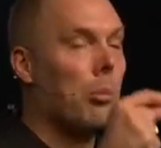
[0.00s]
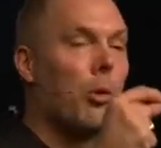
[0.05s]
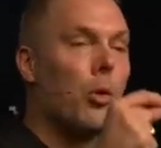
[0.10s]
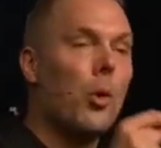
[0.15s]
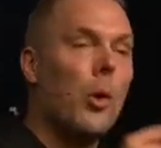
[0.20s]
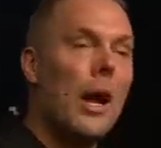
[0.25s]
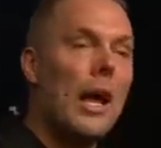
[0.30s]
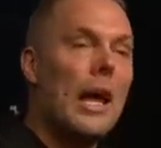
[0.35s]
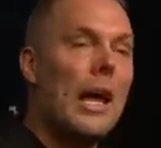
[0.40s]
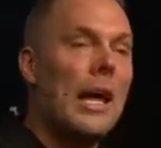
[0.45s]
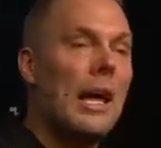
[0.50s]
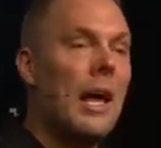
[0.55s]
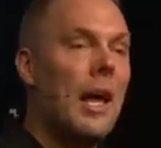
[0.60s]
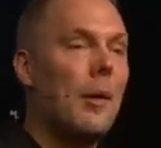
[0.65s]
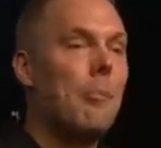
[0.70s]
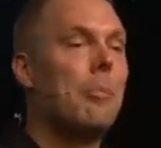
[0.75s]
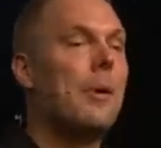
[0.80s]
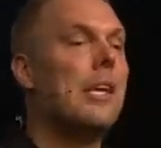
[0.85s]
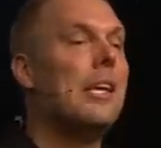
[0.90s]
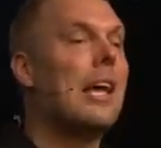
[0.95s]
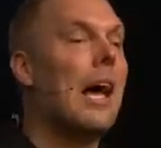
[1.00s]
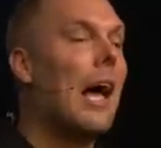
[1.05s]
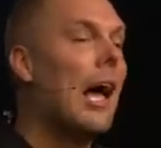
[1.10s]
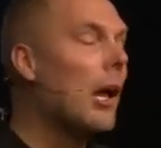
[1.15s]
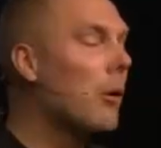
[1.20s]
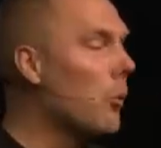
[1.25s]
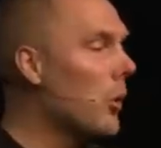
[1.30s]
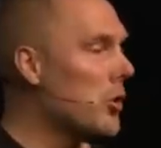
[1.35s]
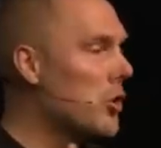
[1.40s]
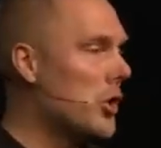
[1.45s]
Pray
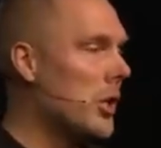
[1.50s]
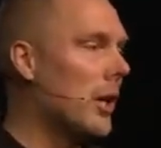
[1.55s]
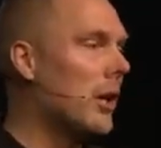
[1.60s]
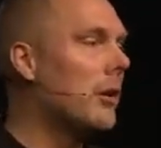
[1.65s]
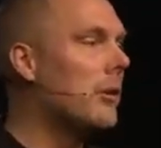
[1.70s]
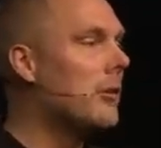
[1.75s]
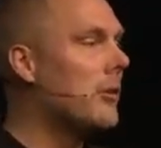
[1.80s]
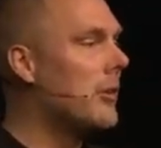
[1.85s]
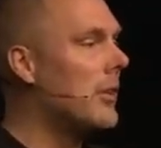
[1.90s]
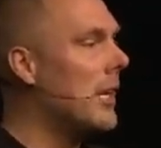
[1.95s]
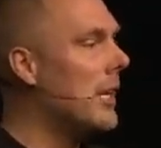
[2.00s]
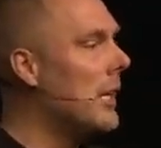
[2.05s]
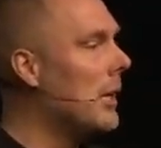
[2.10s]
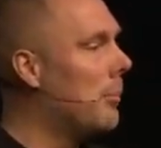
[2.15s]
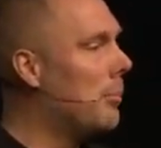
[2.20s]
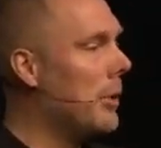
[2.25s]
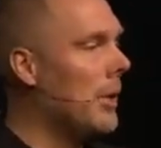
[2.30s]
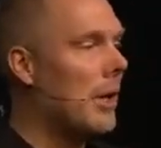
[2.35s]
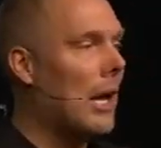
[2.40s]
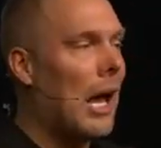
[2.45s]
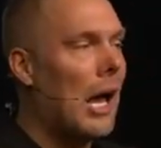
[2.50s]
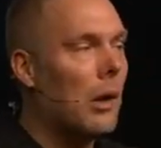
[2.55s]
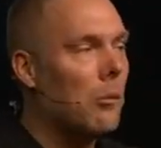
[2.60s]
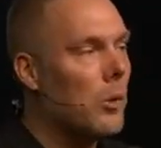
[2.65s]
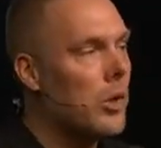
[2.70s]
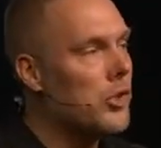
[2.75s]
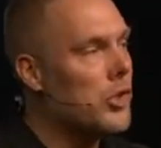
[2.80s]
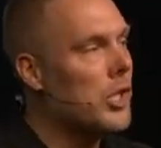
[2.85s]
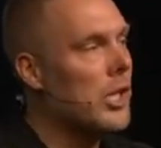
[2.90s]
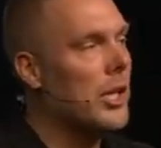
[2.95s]
beyond what she could see,
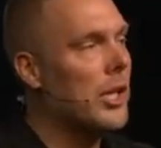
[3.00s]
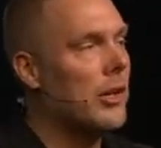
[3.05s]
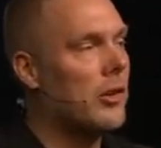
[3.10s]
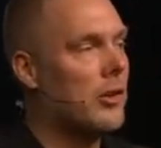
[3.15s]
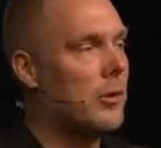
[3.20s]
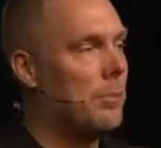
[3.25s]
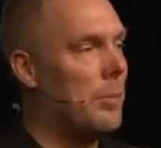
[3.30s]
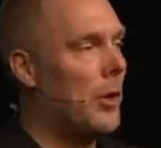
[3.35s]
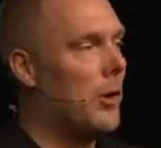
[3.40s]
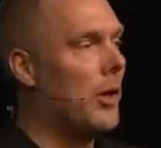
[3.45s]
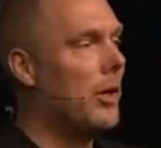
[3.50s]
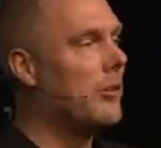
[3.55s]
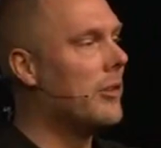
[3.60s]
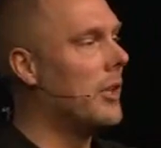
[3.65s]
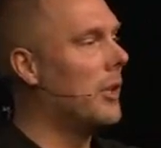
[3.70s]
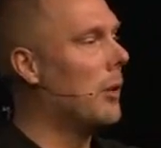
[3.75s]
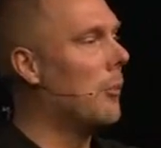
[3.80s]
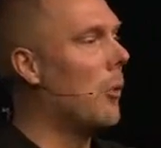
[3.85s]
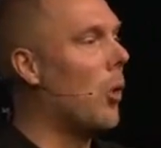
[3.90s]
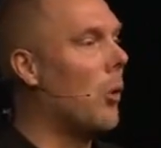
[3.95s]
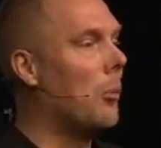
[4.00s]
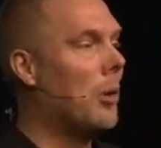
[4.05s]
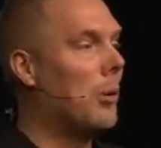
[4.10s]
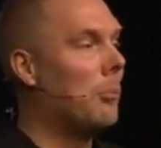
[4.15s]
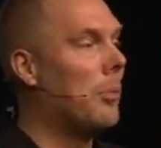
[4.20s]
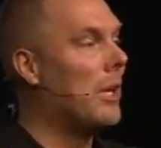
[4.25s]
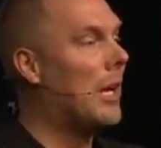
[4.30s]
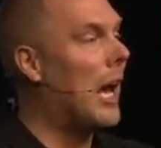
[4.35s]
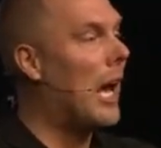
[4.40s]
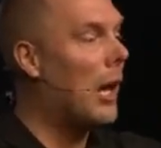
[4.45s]
beyond what she experienced in the
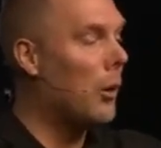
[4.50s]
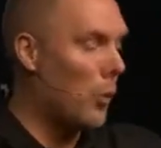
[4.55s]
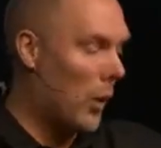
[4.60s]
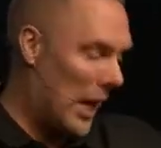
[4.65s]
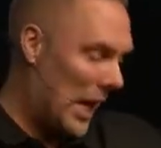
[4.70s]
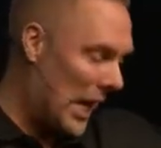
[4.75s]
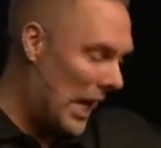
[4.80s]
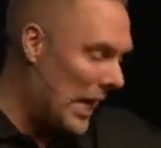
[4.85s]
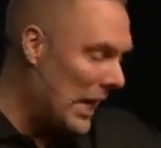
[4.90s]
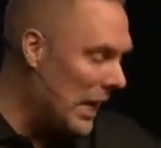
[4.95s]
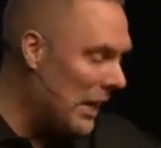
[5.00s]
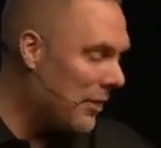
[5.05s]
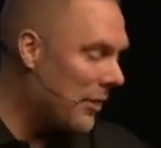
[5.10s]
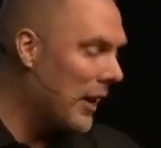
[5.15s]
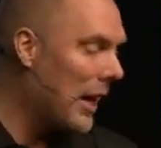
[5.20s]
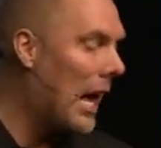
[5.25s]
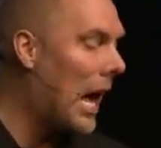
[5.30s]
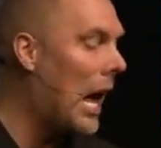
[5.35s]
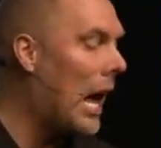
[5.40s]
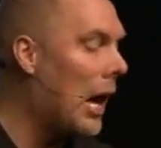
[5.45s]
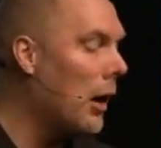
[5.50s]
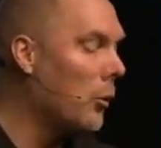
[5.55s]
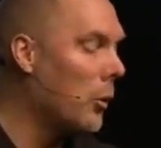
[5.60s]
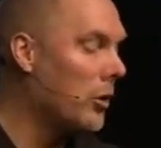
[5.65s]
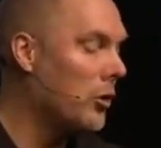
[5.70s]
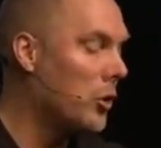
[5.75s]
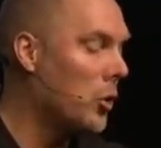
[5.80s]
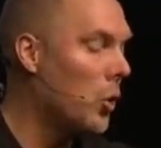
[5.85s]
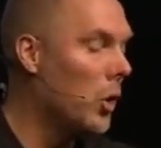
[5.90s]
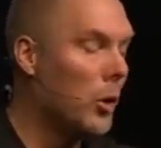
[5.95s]
moment, beyond what anything I
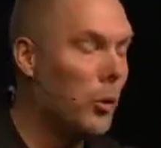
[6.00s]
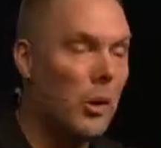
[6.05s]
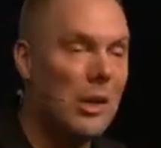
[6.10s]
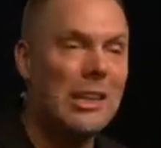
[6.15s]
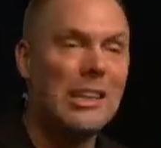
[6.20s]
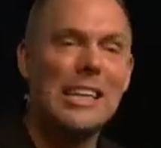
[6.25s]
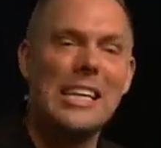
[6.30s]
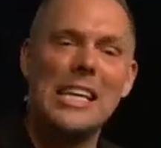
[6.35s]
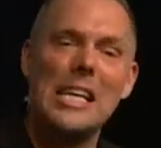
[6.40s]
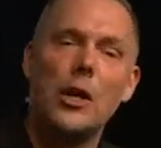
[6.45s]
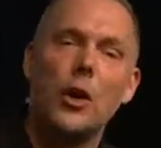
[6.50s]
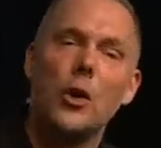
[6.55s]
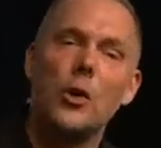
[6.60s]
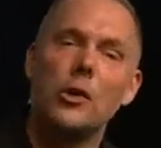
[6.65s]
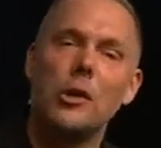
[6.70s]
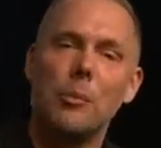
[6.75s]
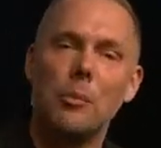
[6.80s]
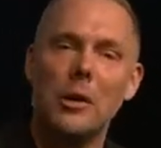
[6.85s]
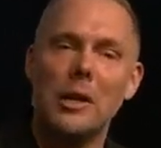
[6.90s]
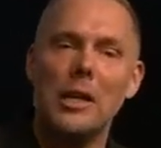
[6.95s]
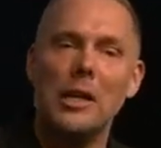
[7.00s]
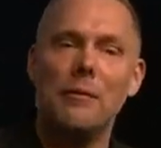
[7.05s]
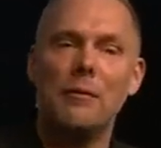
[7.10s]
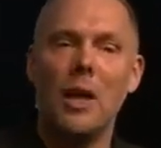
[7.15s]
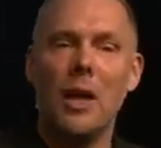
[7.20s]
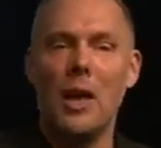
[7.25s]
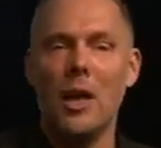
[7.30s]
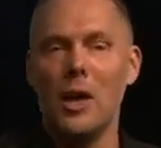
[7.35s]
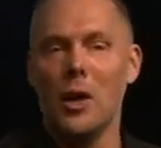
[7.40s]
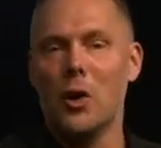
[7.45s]
was doing would lead her to
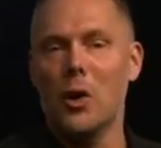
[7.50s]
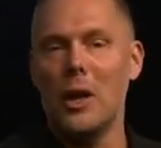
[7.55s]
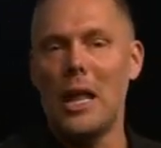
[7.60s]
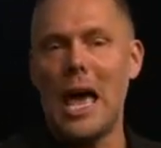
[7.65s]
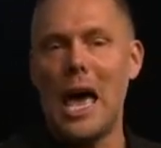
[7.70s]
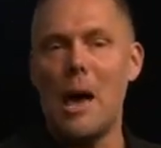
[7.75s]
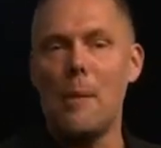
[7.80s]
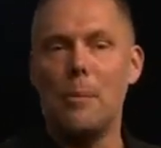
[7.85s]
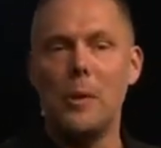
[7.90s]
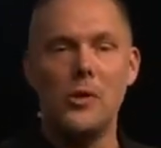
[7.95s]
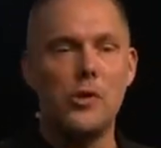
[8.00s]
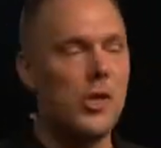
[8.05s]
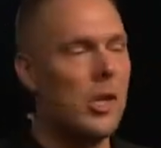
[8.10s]
believe could happen.